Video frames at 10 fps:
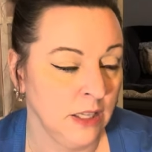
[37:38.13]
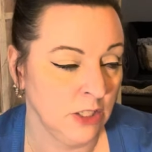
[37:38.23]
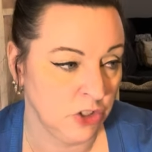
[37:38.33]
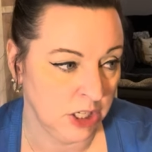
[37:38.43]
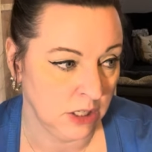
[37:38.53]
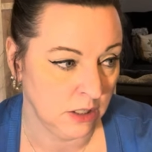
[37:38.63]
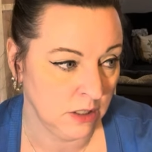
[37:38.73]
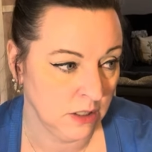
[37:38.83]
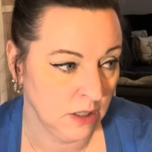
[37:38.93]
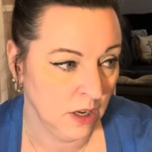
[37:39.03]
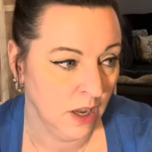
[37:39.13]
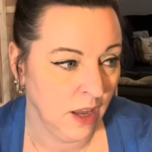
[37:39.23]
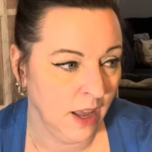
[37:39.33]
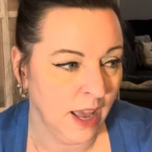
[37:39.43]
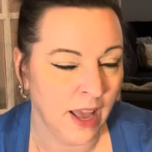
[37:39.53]
kitchen.
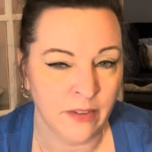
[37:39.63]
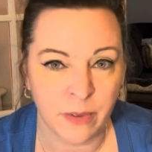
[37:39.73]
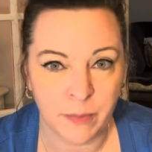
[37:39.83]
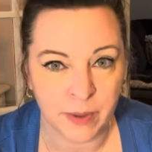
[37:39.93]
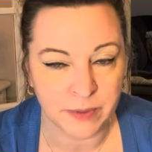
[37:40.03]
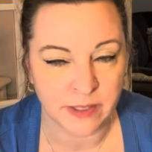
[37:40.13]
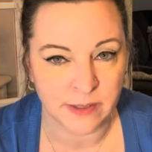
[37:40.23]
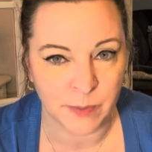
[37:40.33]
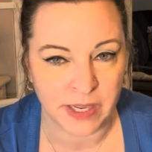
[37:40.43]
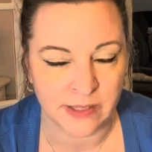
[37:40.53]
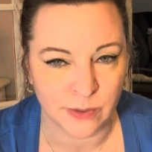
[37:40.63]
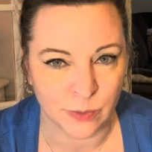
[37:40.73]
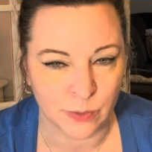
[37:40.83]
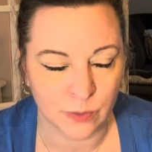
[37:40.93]
Have the pumpkin spice,